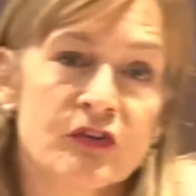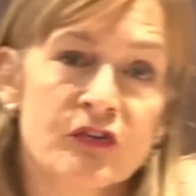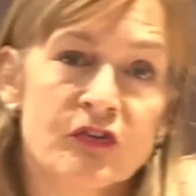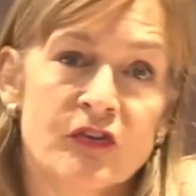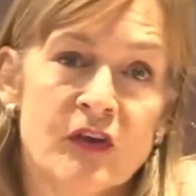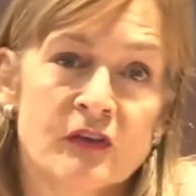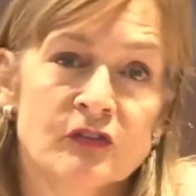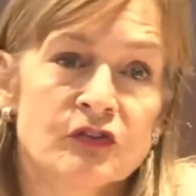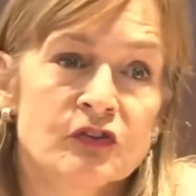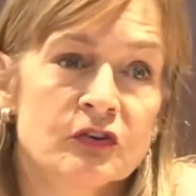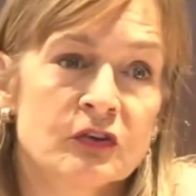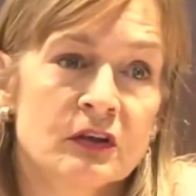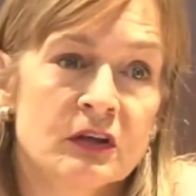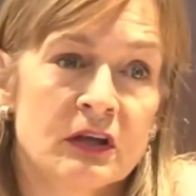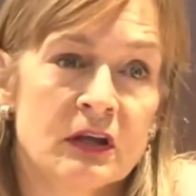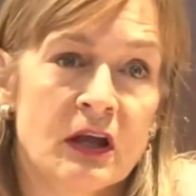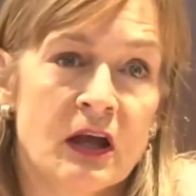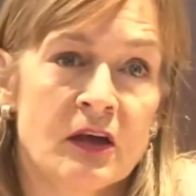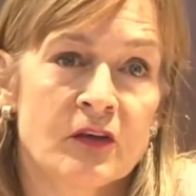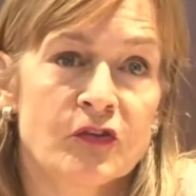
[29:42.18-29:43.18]

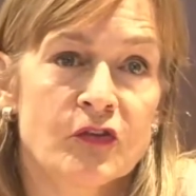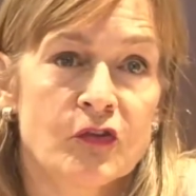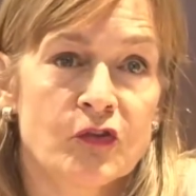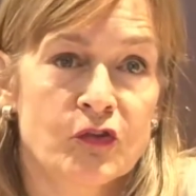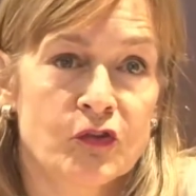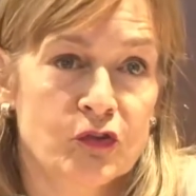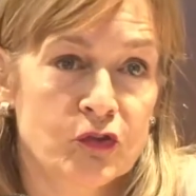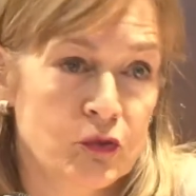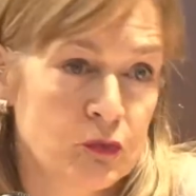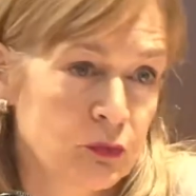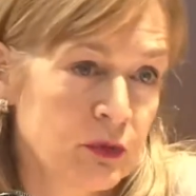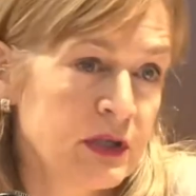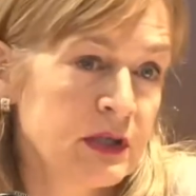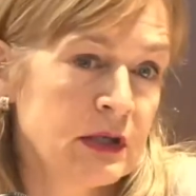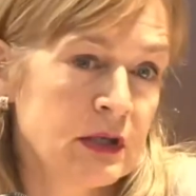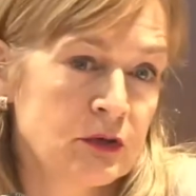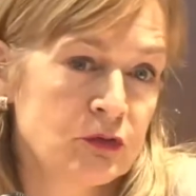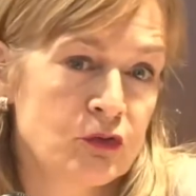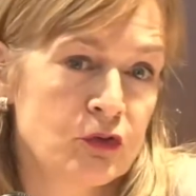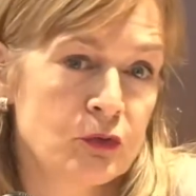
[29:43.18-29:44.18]
essentially as a
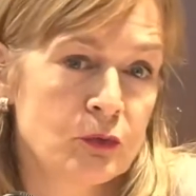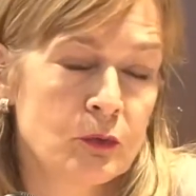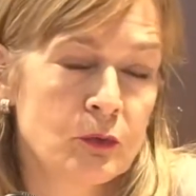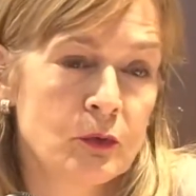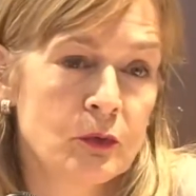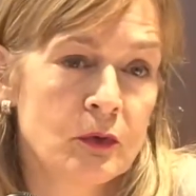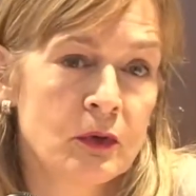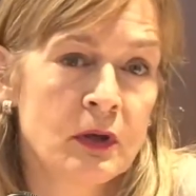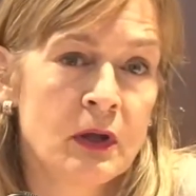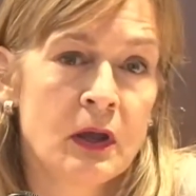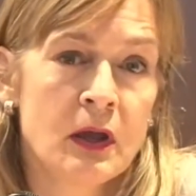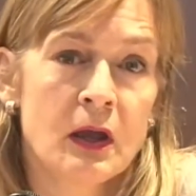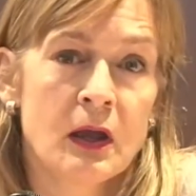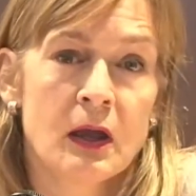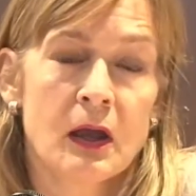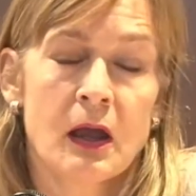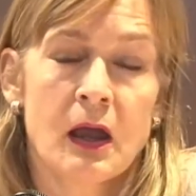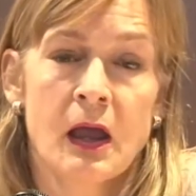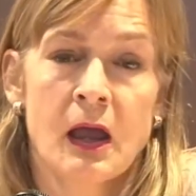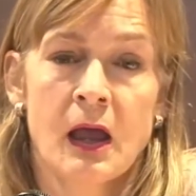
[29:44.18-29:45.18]
screening tool,
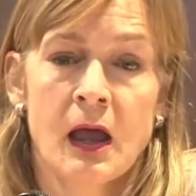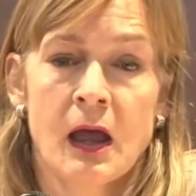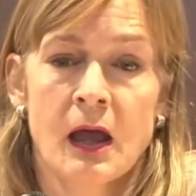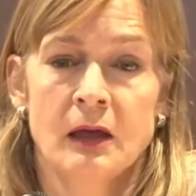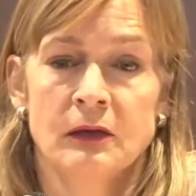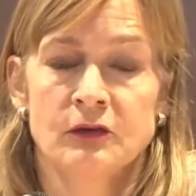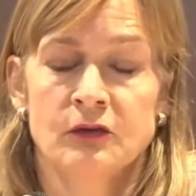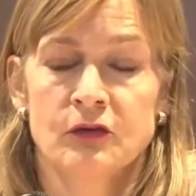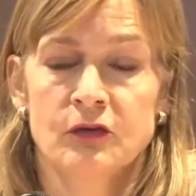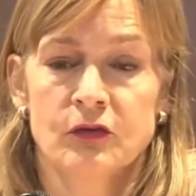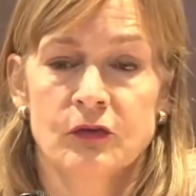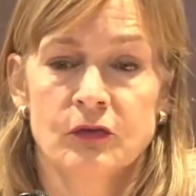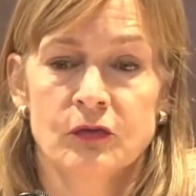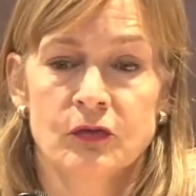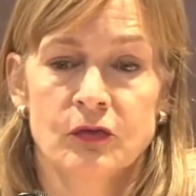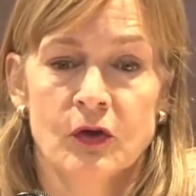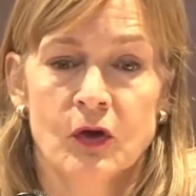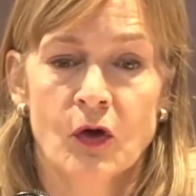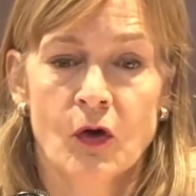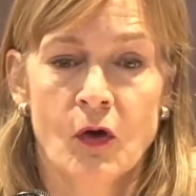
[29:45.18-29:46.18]
and
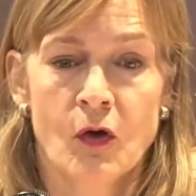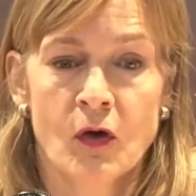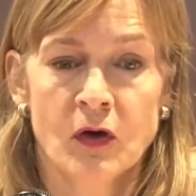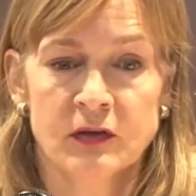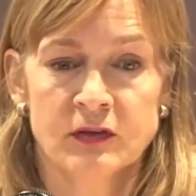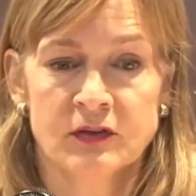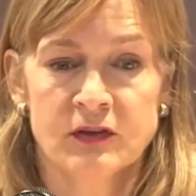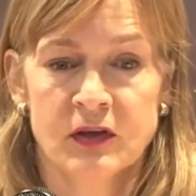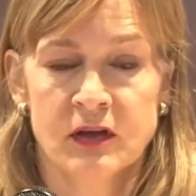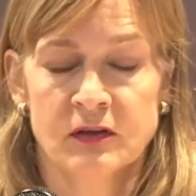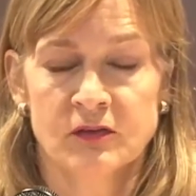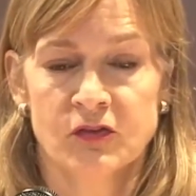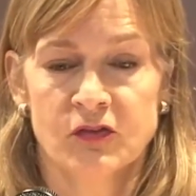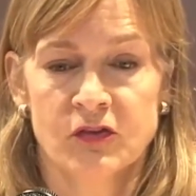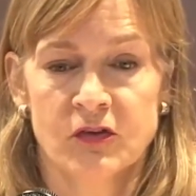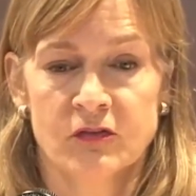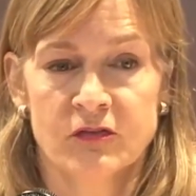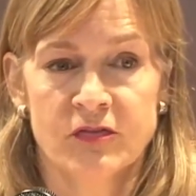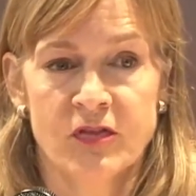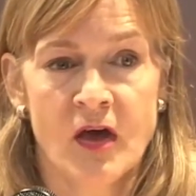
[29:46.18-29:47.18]
the
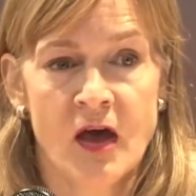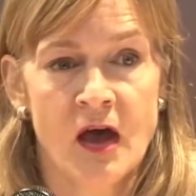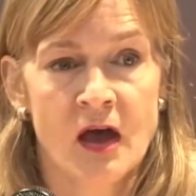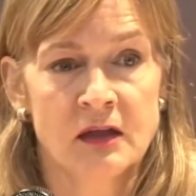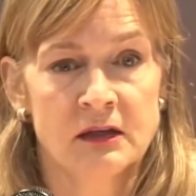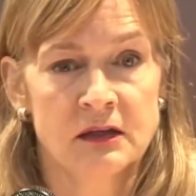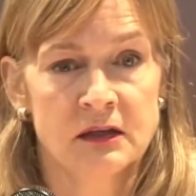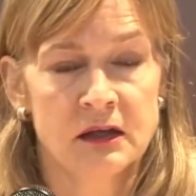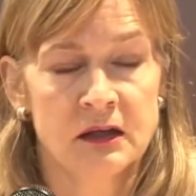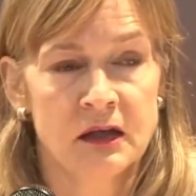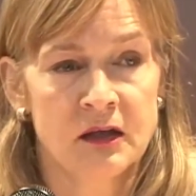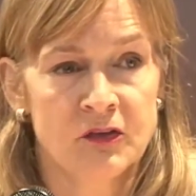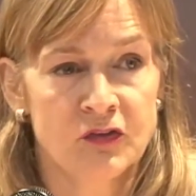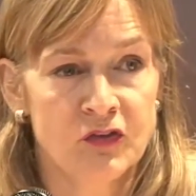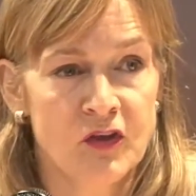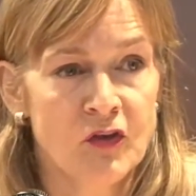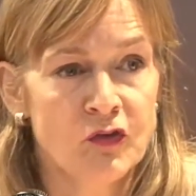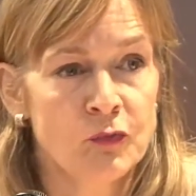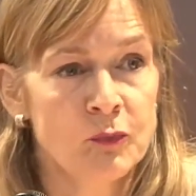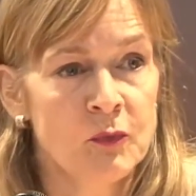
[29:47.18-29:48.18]
contents of that
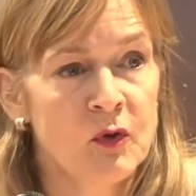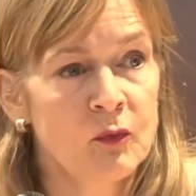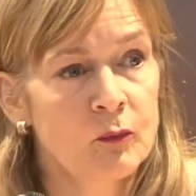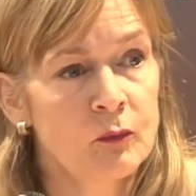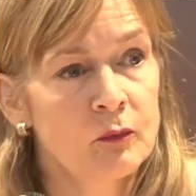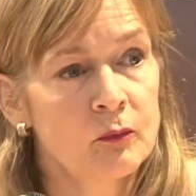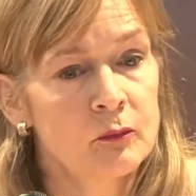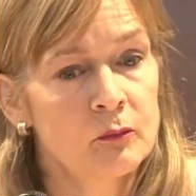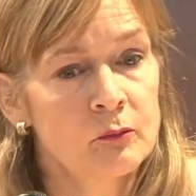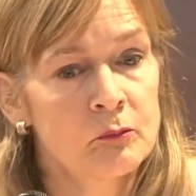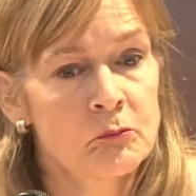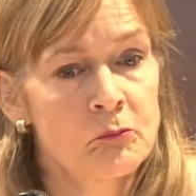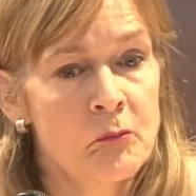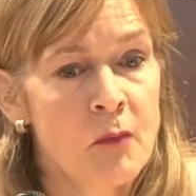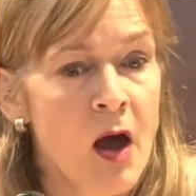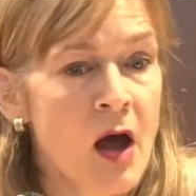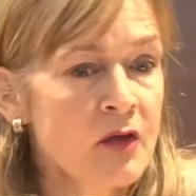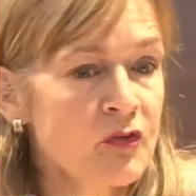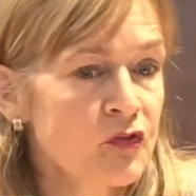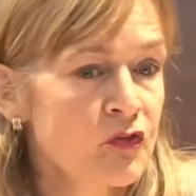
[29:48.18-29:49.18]
assessment
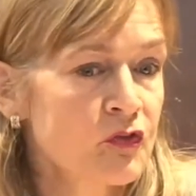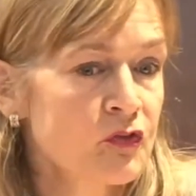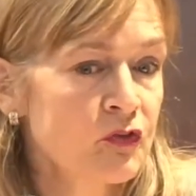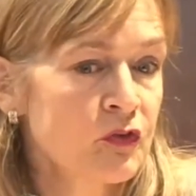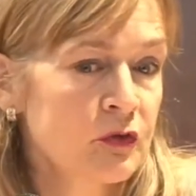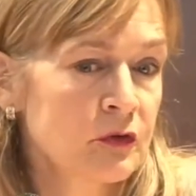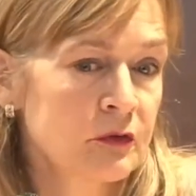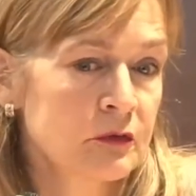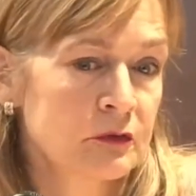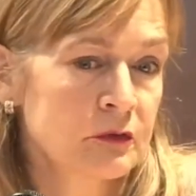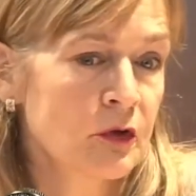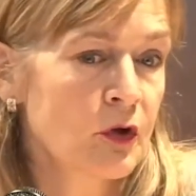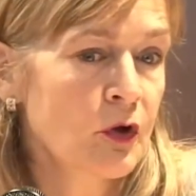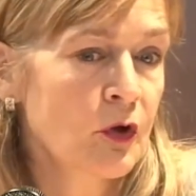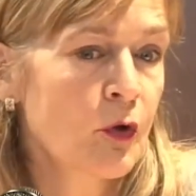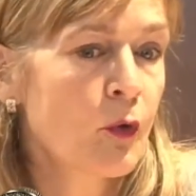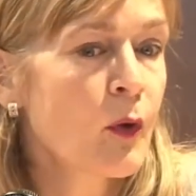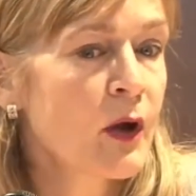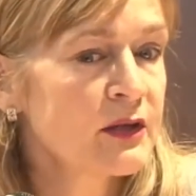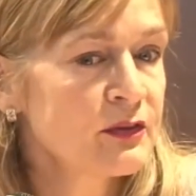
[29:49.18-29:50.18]
must
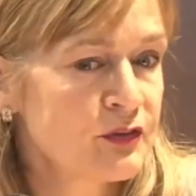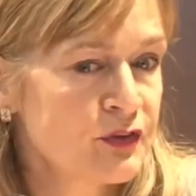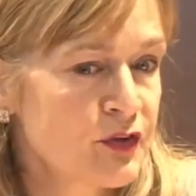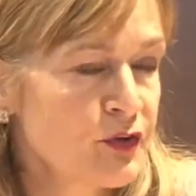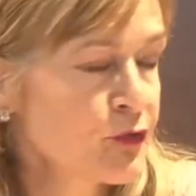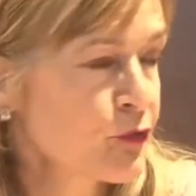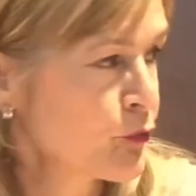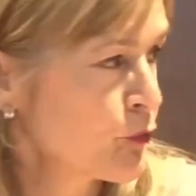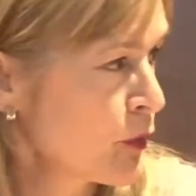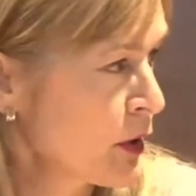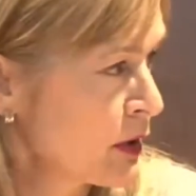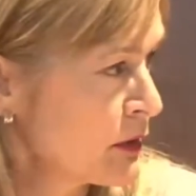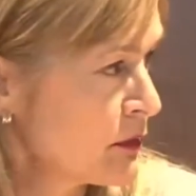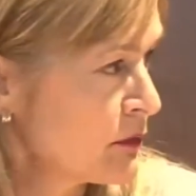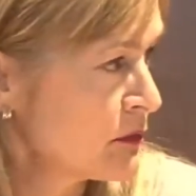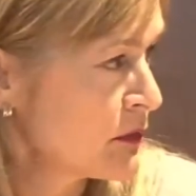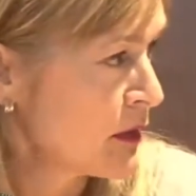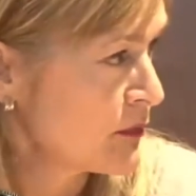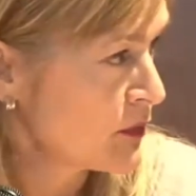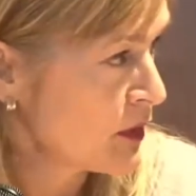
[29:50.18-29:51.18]
look quite different
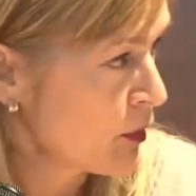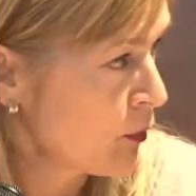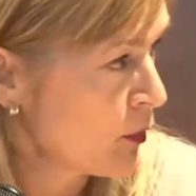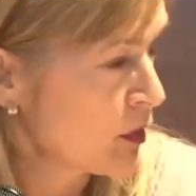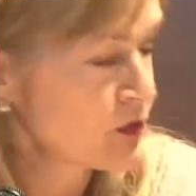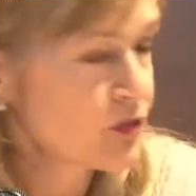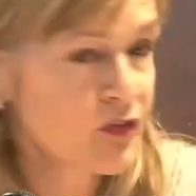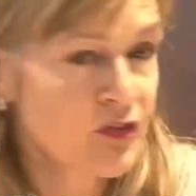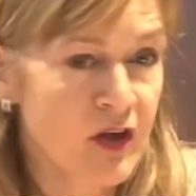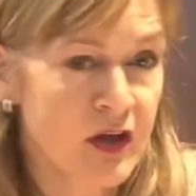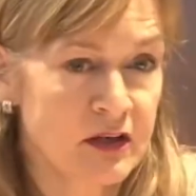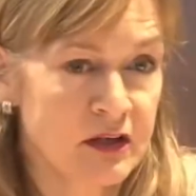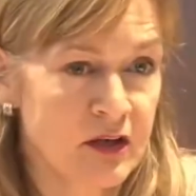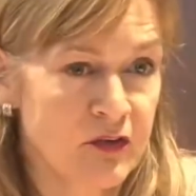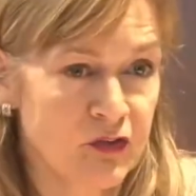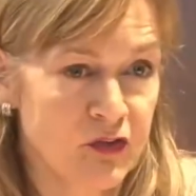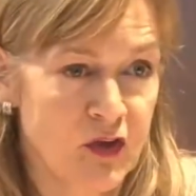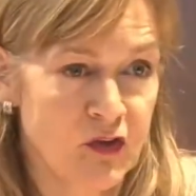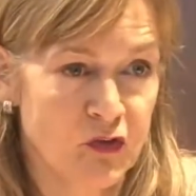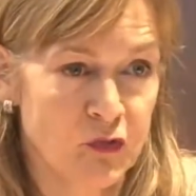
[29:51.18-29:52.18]
than the on-site
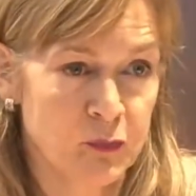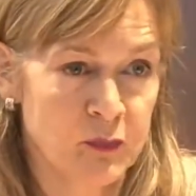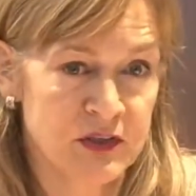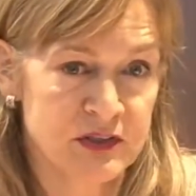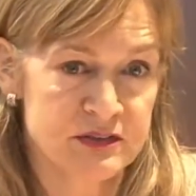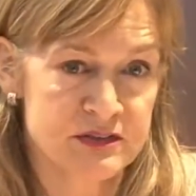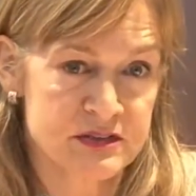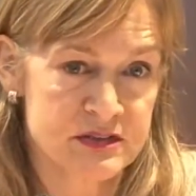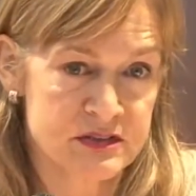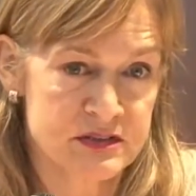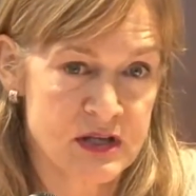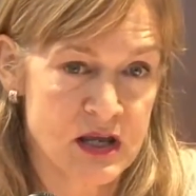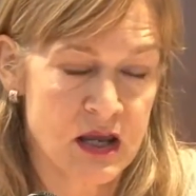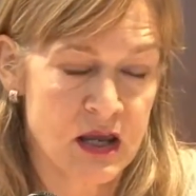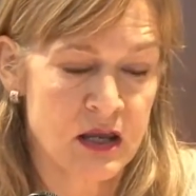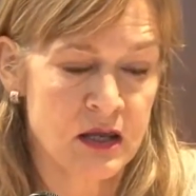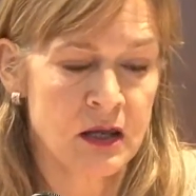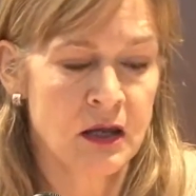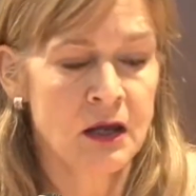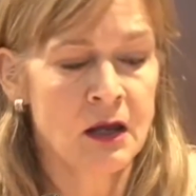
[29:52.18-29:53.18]
assessment
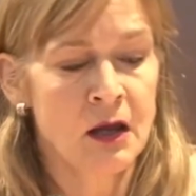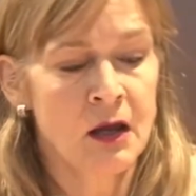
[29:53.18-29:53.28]
today.